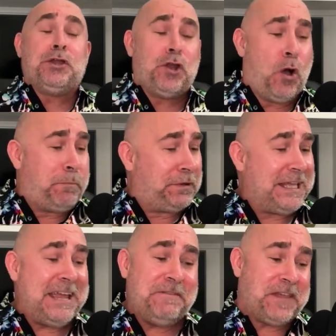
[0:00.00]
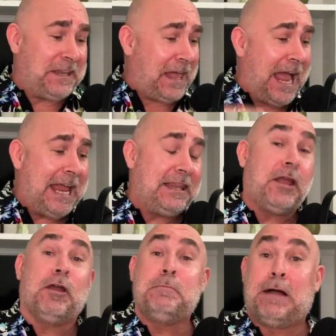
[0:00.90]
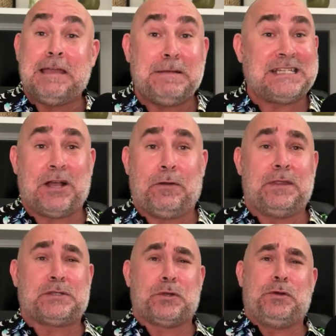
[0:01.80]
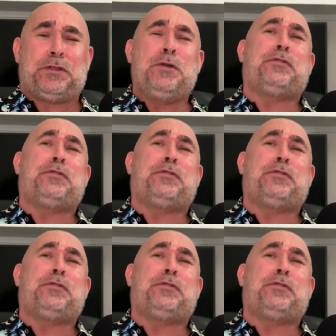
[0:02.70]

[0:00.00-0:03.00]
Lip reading: You don't believe that Lion Larry might be telling the truth.